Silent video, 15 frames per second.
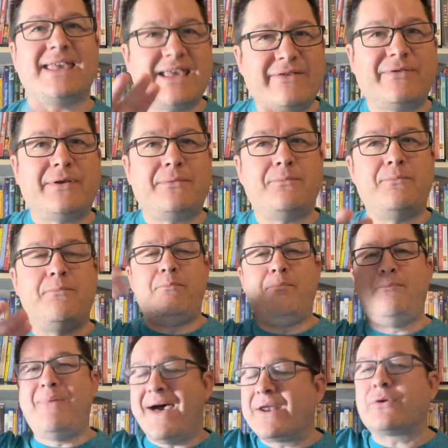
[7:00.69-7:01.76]
even
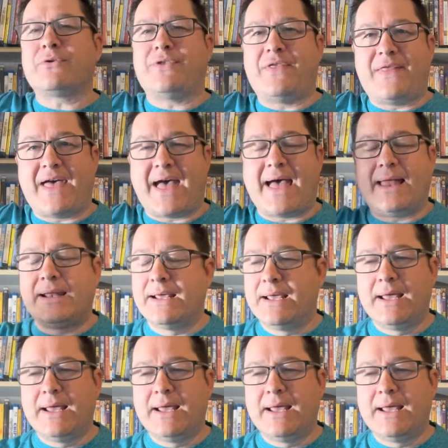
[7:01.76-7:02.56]
better than that.